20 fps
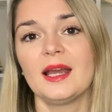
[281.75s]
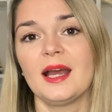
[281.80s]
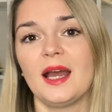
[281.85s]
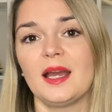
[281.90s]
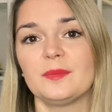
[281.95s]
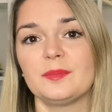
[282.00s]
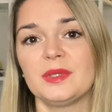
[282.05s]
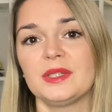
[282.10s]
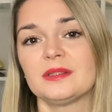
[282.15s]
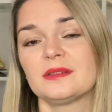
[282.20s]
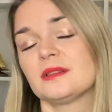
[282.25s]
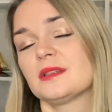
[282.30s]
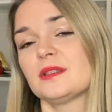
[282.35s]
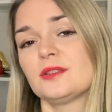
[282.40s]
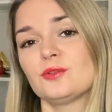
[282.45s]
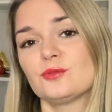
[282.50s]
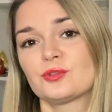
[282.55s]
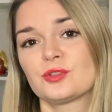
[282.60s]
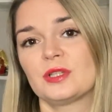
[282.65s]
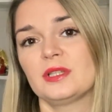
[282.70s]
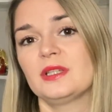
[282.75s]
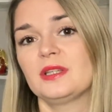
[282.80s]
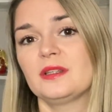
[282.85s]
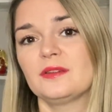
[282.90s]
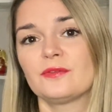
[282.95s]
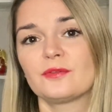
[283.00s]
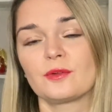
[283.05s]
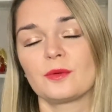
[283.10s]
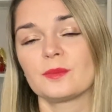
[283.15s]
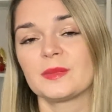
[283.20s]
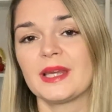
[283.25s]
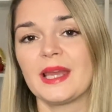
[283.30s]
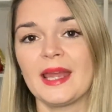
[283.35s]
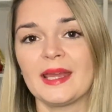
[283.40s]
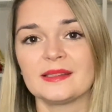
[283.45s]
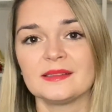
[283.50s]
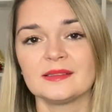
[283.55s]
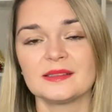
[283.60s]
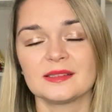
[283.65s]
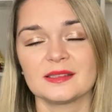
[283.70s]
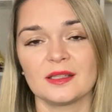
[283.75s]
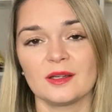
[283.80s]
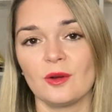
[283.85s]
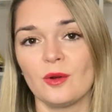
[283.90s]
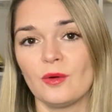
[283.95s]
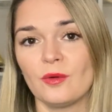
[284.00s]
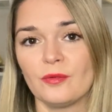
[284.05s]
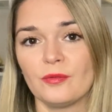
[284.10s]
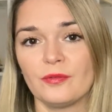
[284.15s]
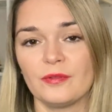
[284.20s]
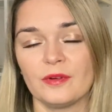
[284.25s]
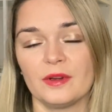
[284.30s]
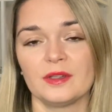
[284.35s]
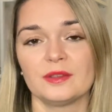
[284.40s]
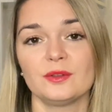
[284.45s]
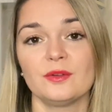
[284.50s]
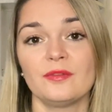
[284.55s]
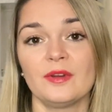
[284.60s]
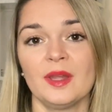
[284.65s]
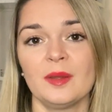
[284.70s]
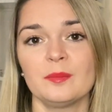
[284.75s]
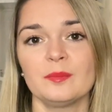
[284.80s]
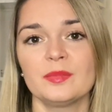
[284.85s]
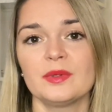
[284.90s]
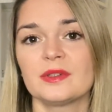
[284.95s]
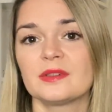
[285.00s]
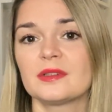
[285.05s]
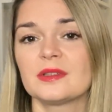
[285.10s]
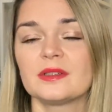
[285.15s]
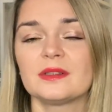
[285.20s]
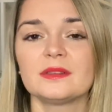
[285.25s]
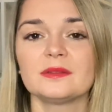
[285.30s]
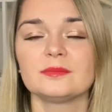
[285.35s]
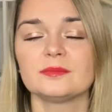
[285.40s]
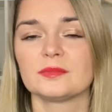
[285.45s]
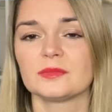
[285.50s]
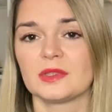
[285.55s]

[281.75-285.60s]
I mean, usually from the end of November